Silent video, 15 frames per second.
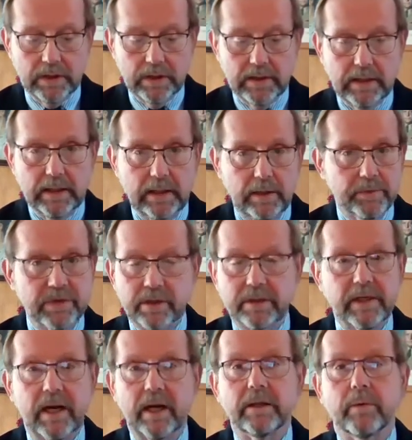It was an
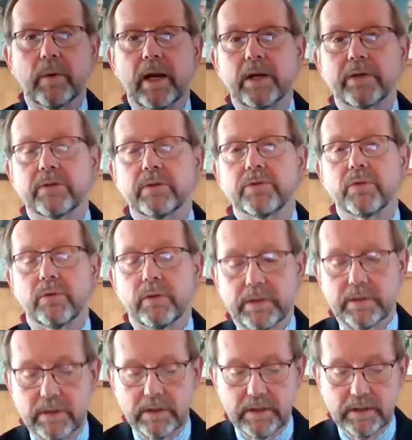entirely rational
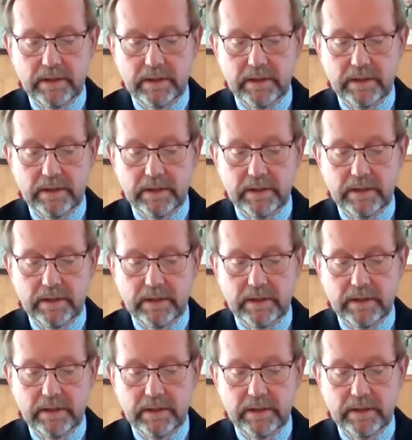choice,